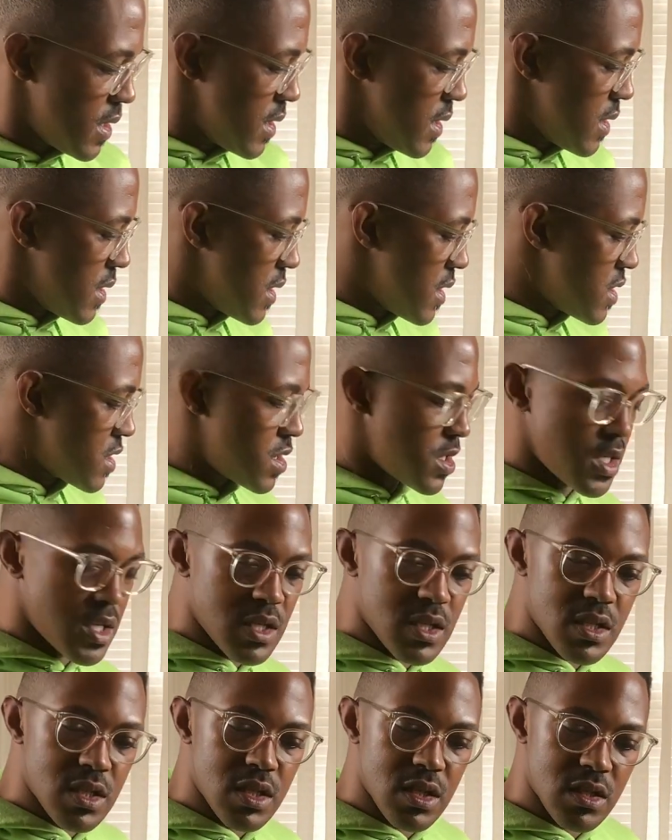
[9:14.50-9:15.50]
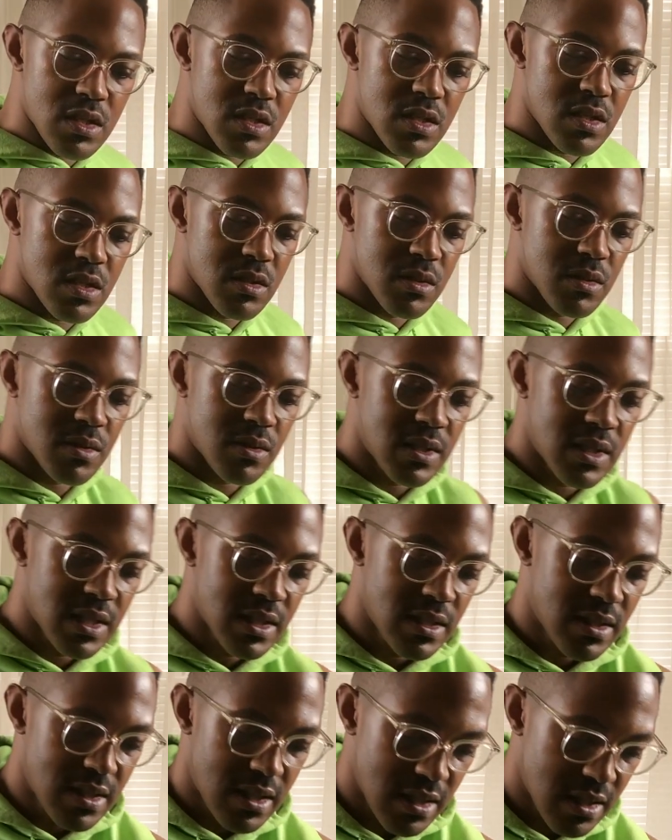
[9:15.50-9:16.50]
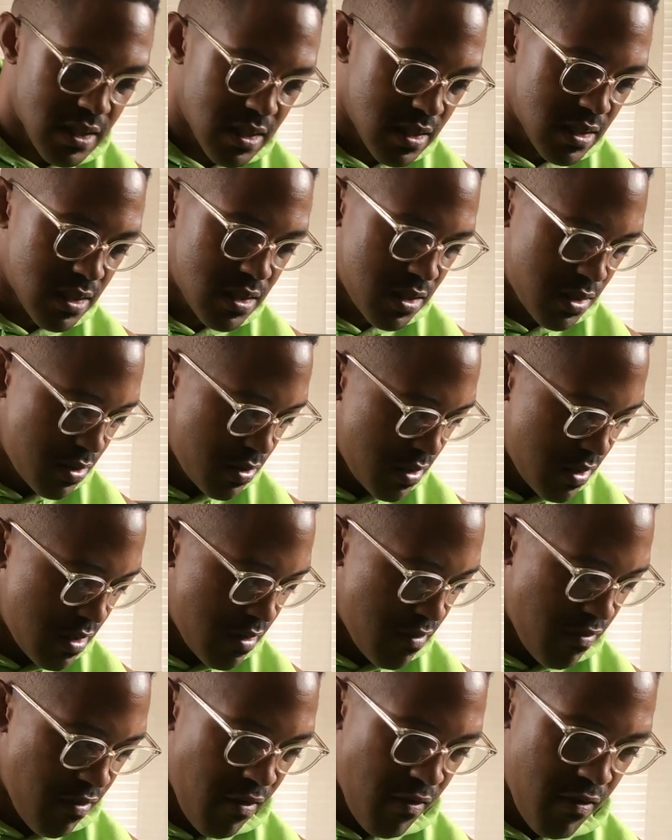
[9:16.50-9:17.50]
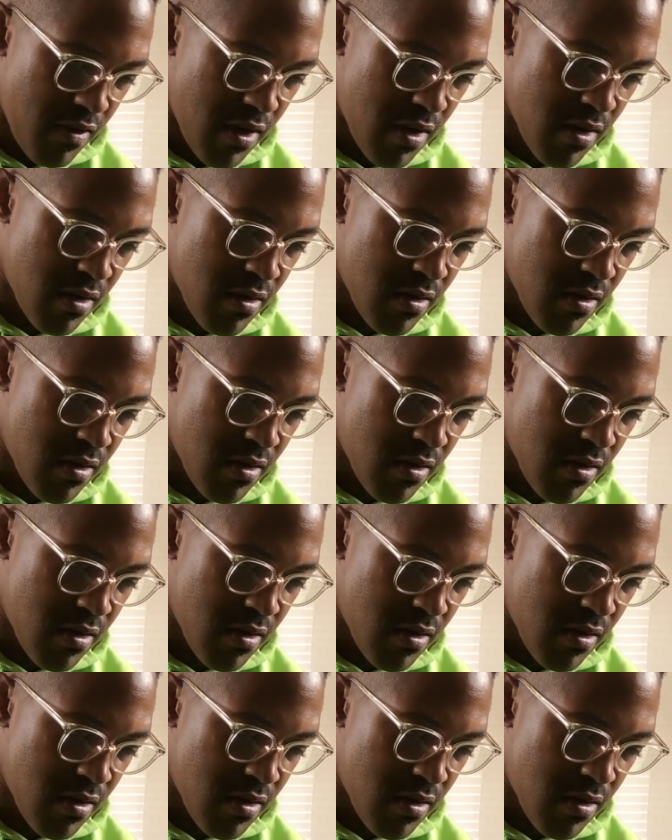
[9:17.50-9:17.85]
Let's change her shoes. Let's take this shoe off of her.